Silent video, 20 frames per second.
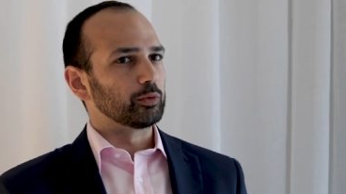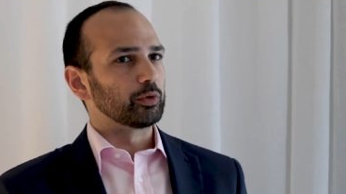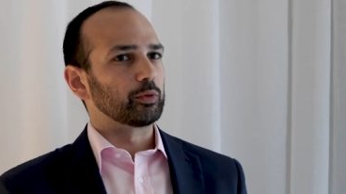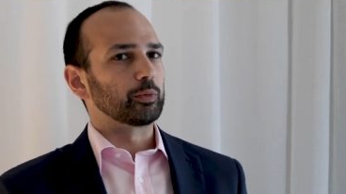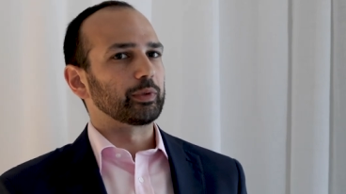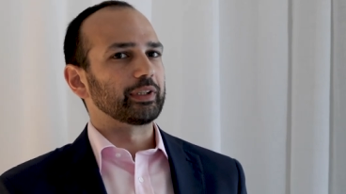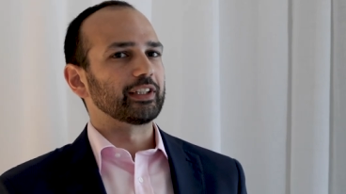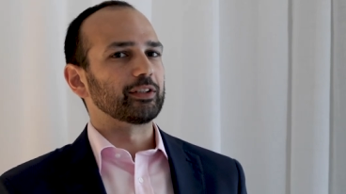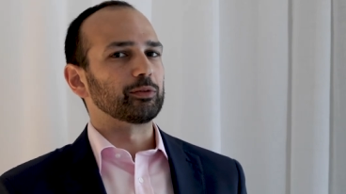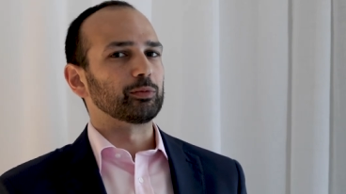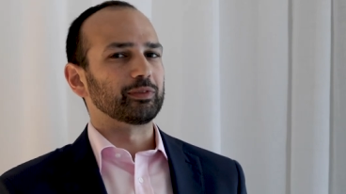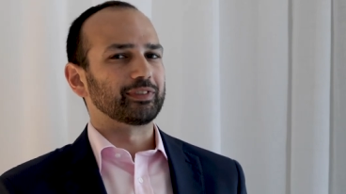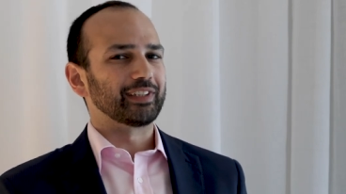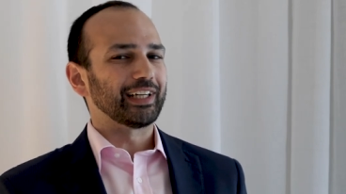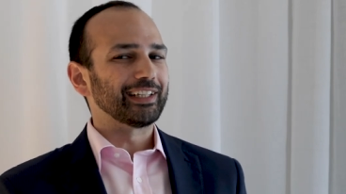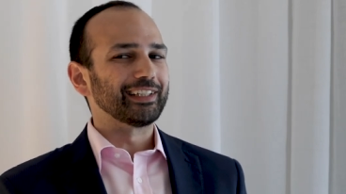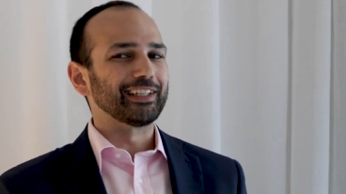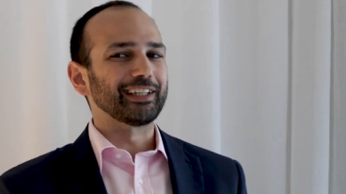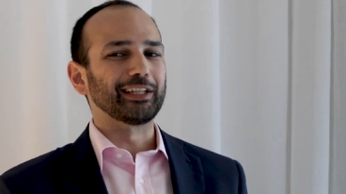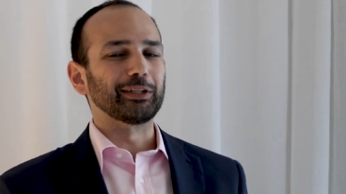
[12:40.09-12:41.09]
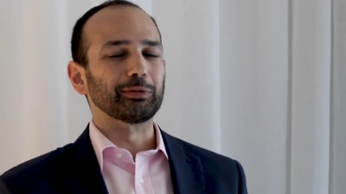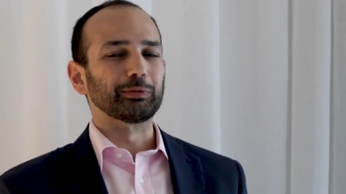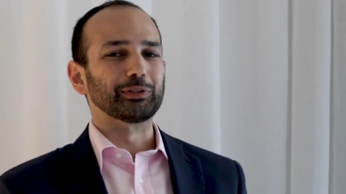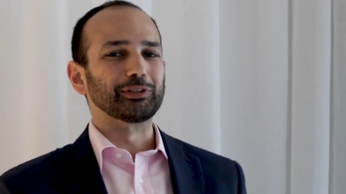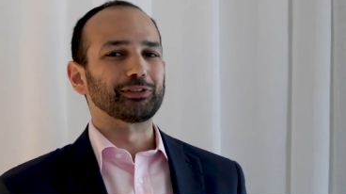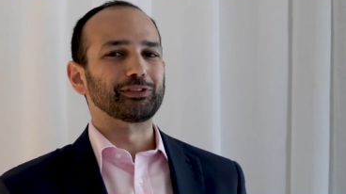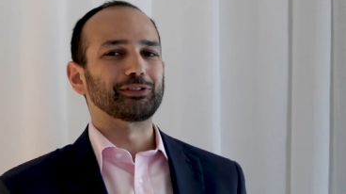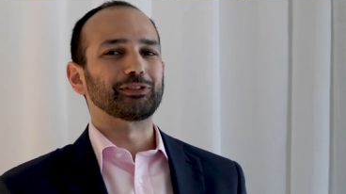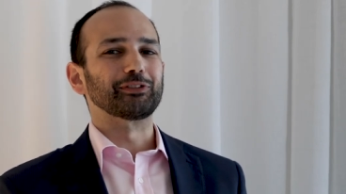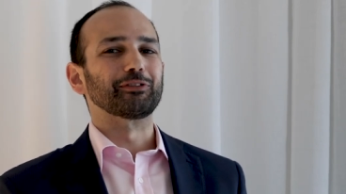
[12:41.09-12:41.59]
What we did technically
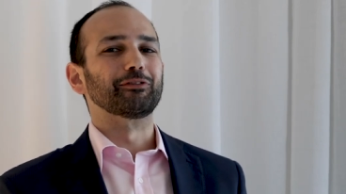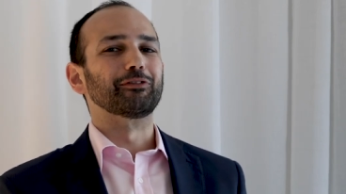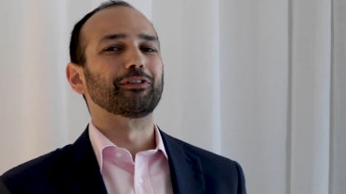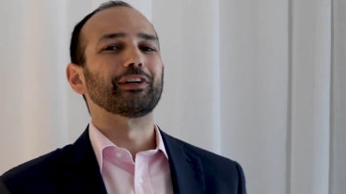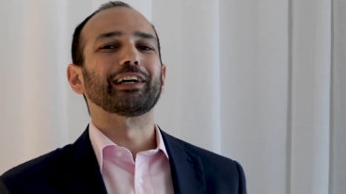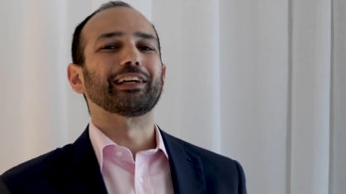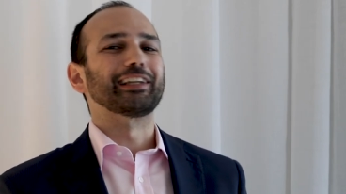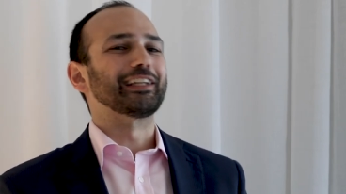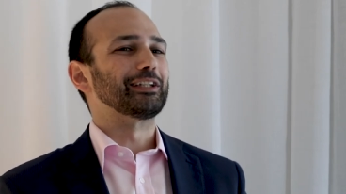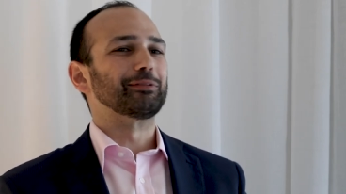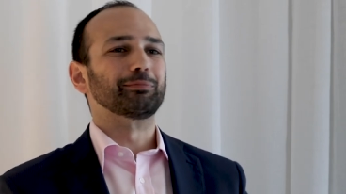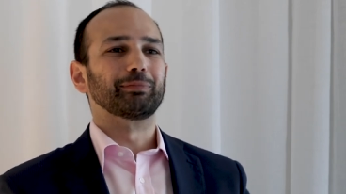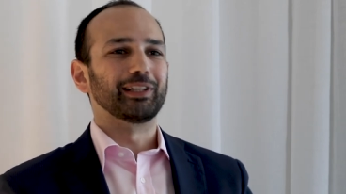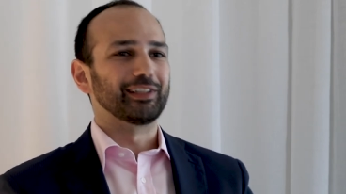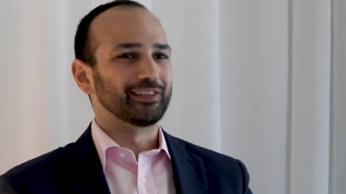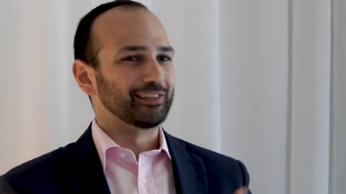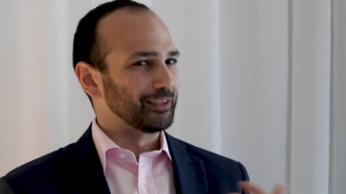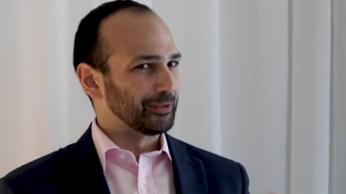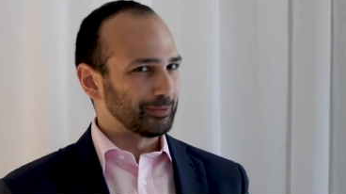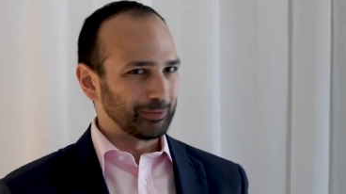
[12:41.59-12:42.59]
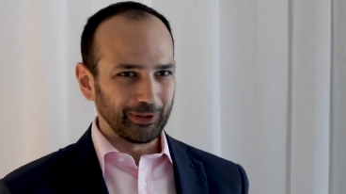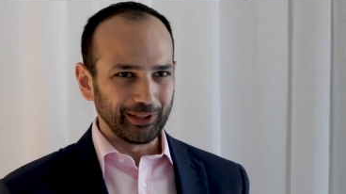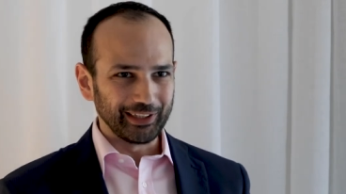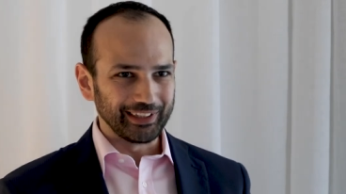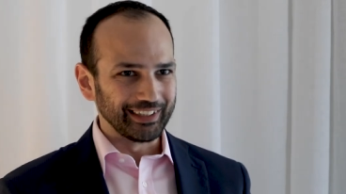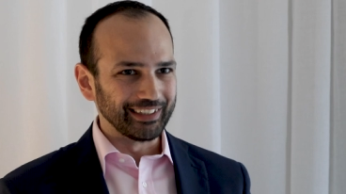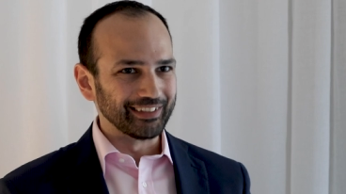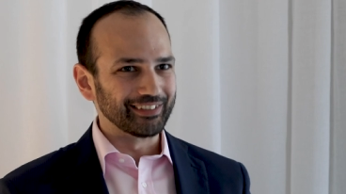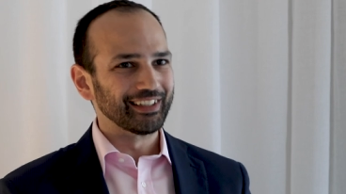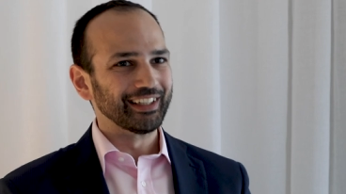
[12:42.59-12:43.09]
was violate Bell's
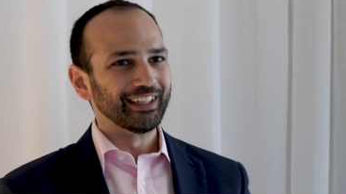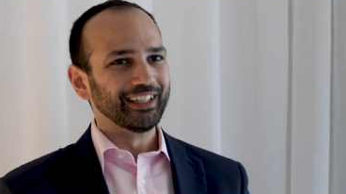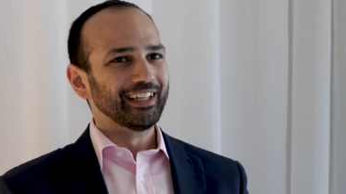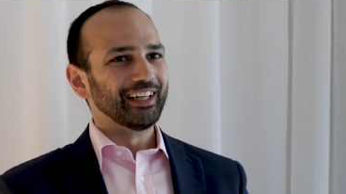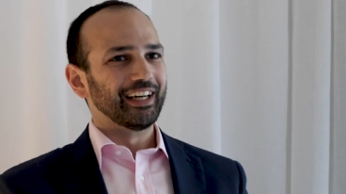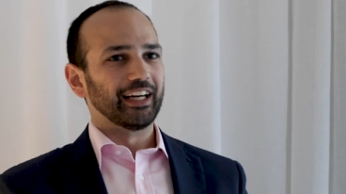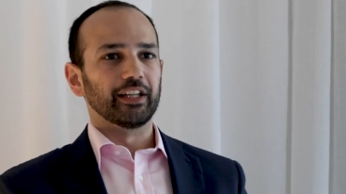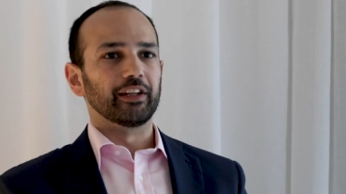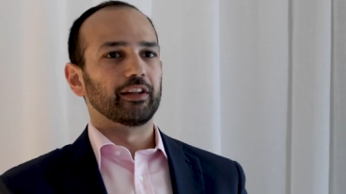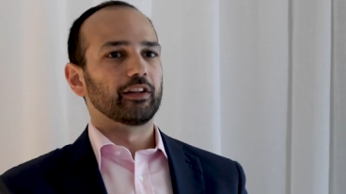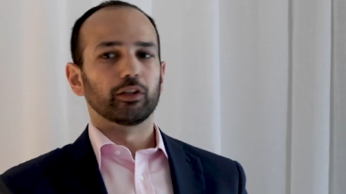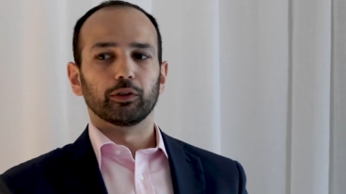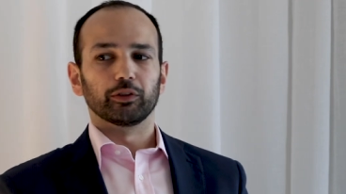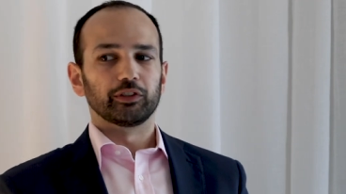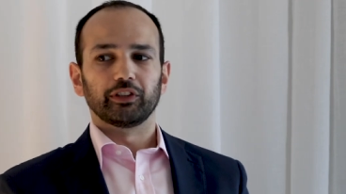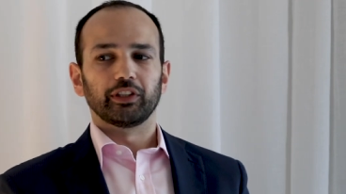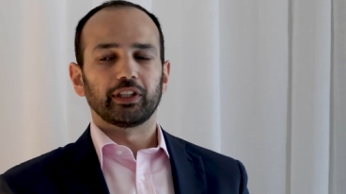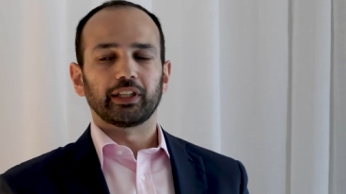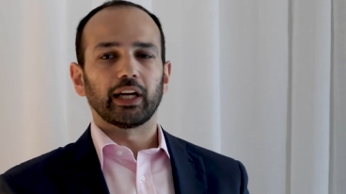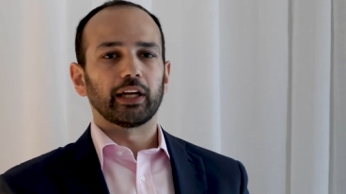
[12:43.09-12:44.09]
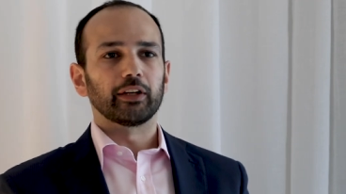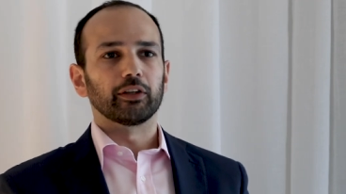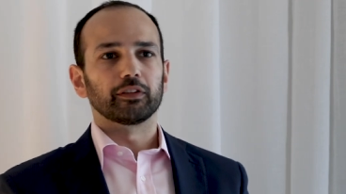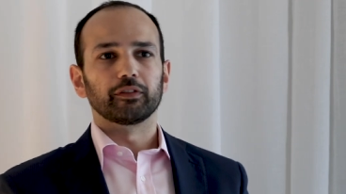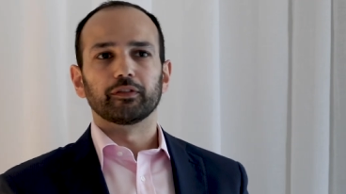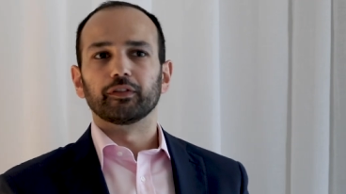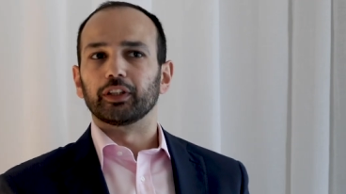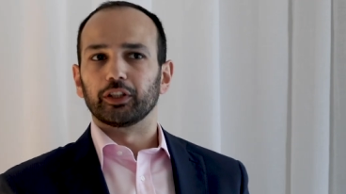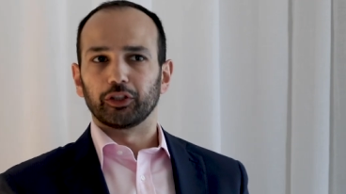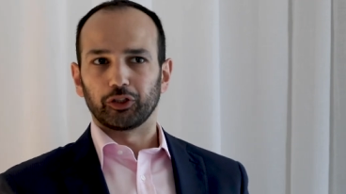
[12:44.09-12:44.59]
inequalities, and those you
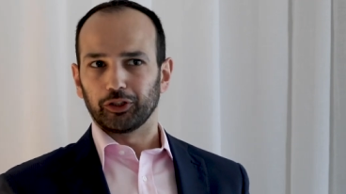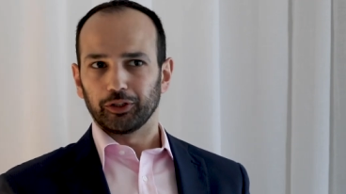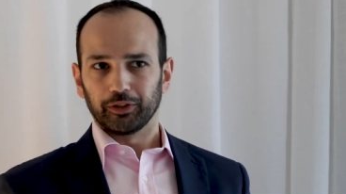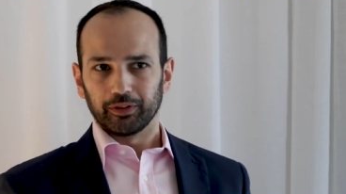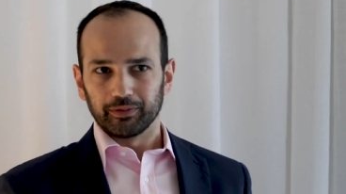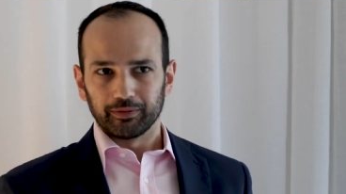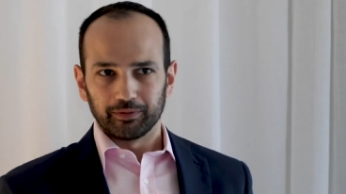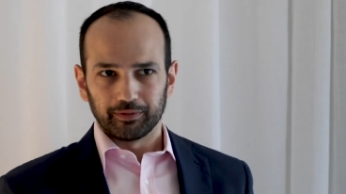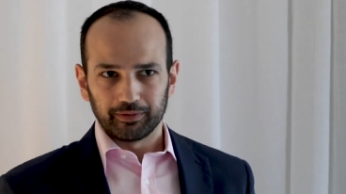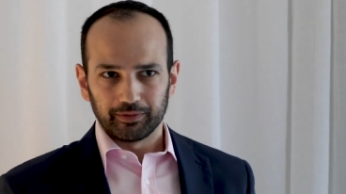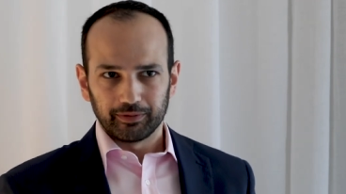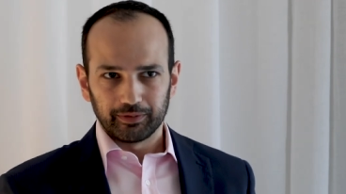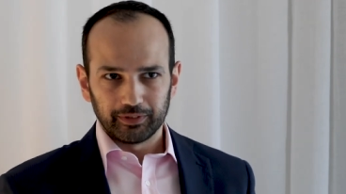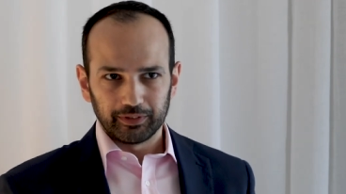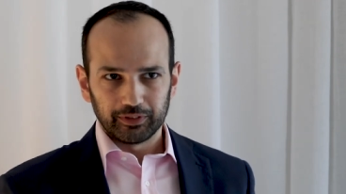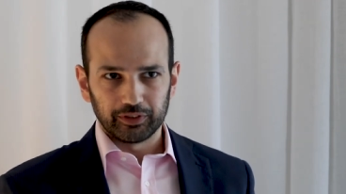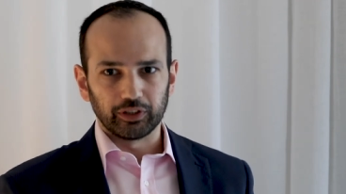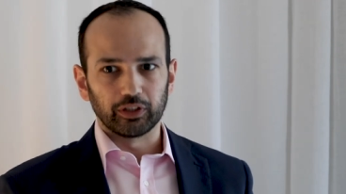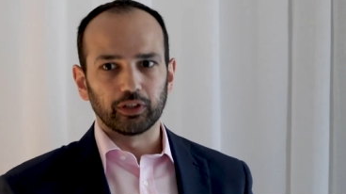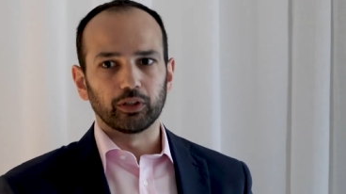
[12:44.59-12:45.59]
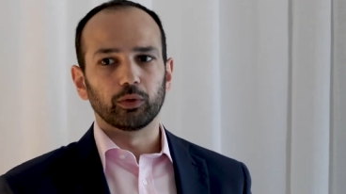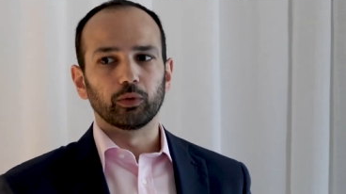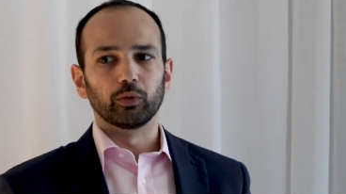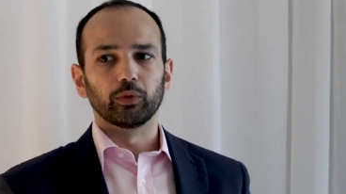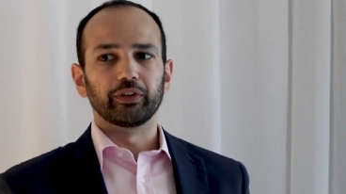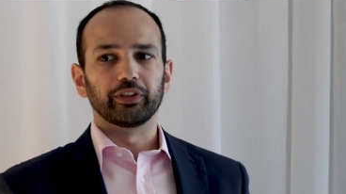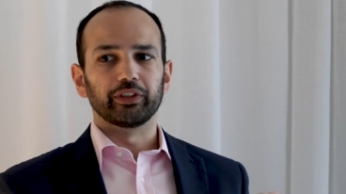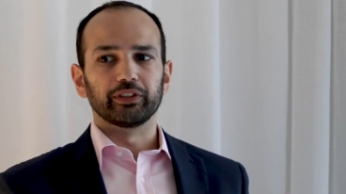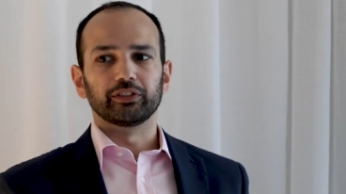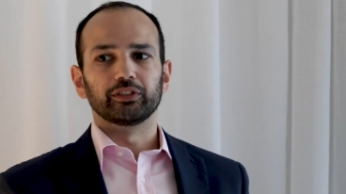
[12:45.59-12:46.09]
cannot fudge.
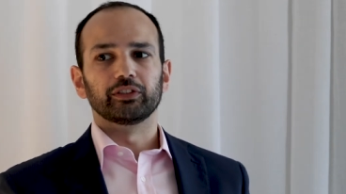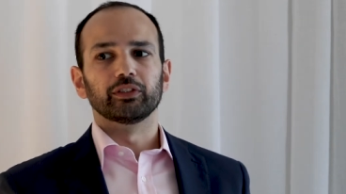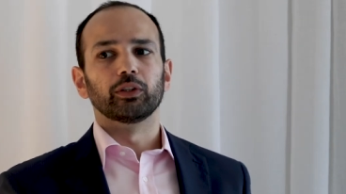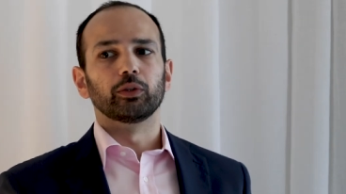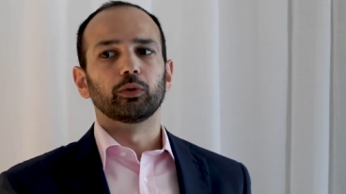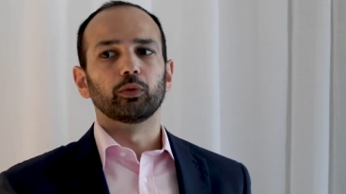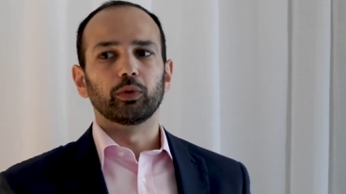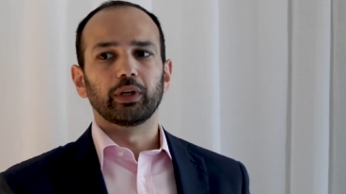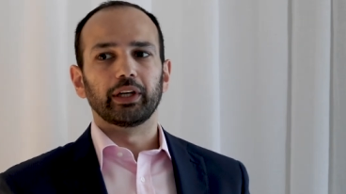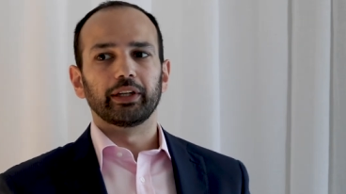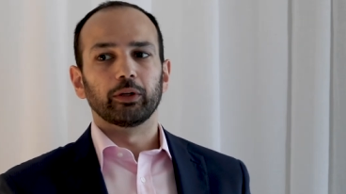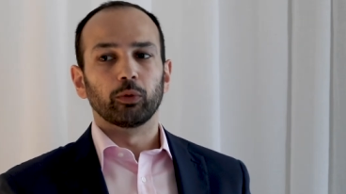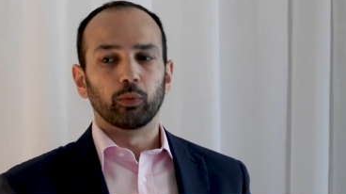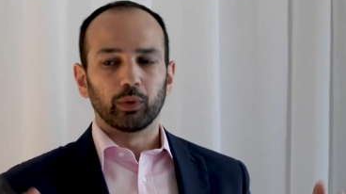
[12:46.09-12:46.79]
So there's no way.